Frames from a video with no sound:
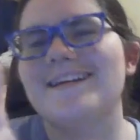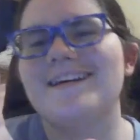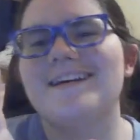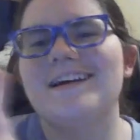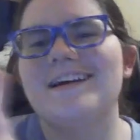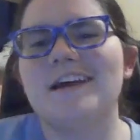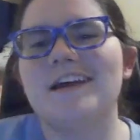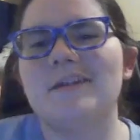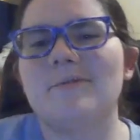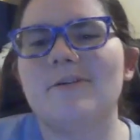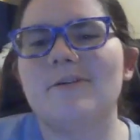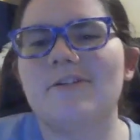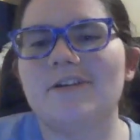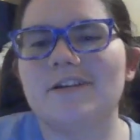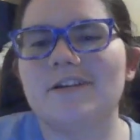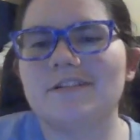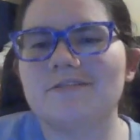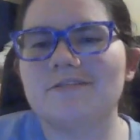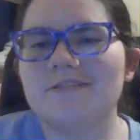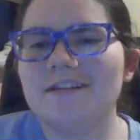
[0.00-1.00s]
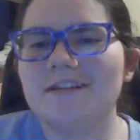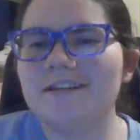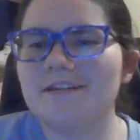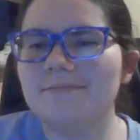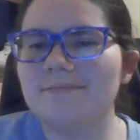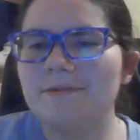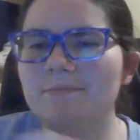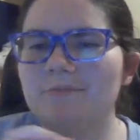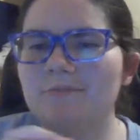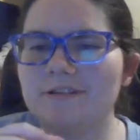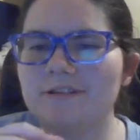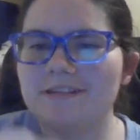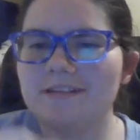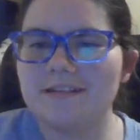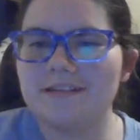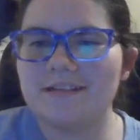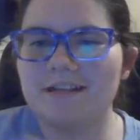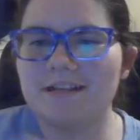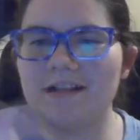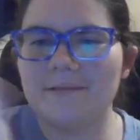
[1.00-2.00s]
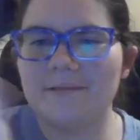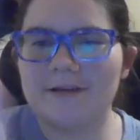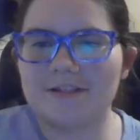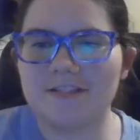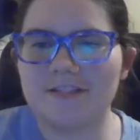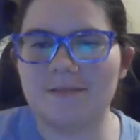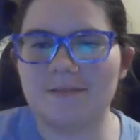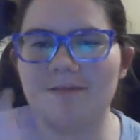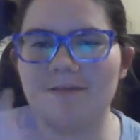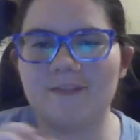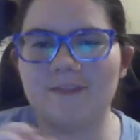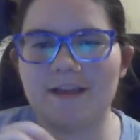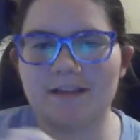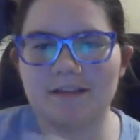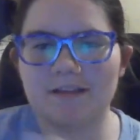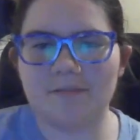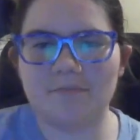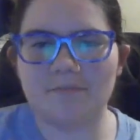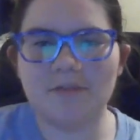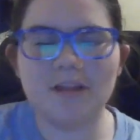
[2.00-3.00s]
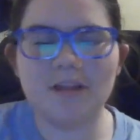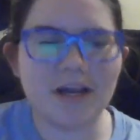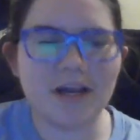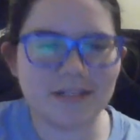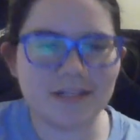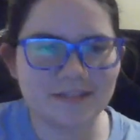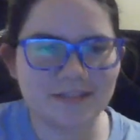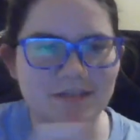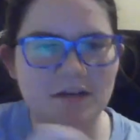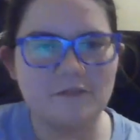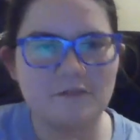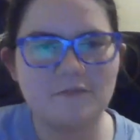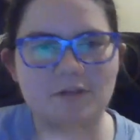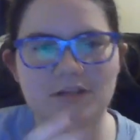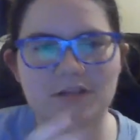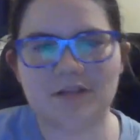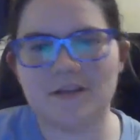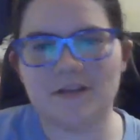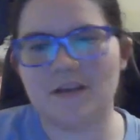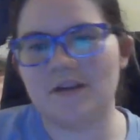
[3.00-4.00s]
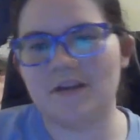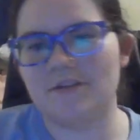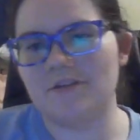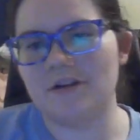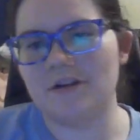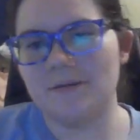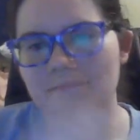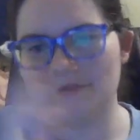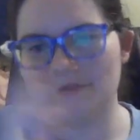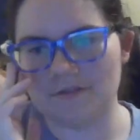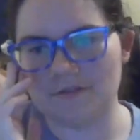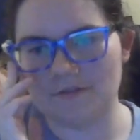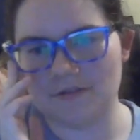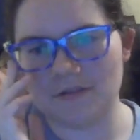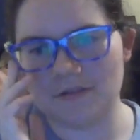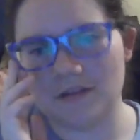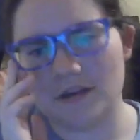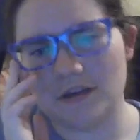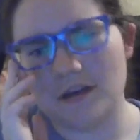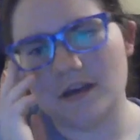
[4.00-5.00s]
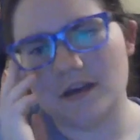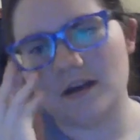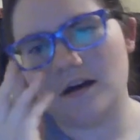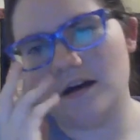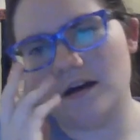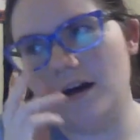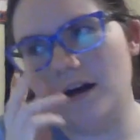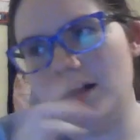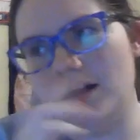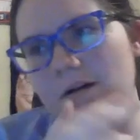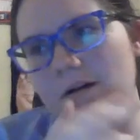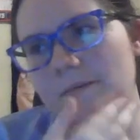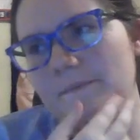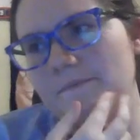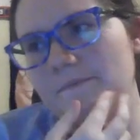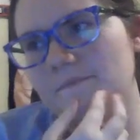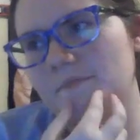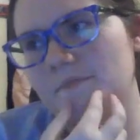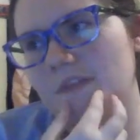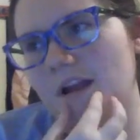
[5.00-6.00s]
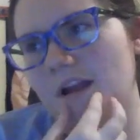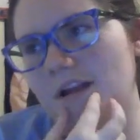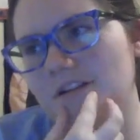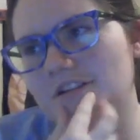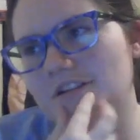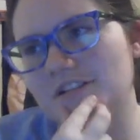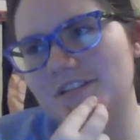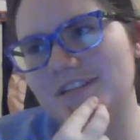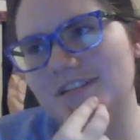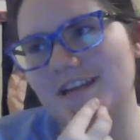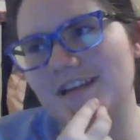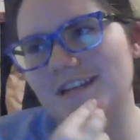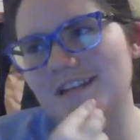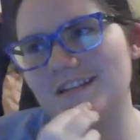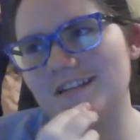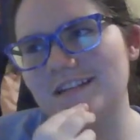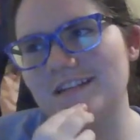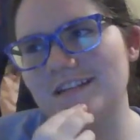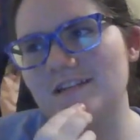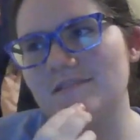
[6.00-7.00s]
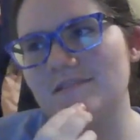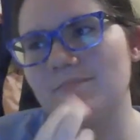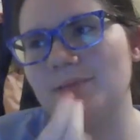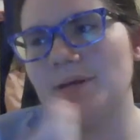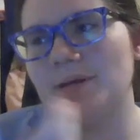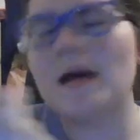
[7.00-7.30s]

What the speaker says: end up going into a little bit more detail about some of like the plots than I've done in the other episodes. I did a little bit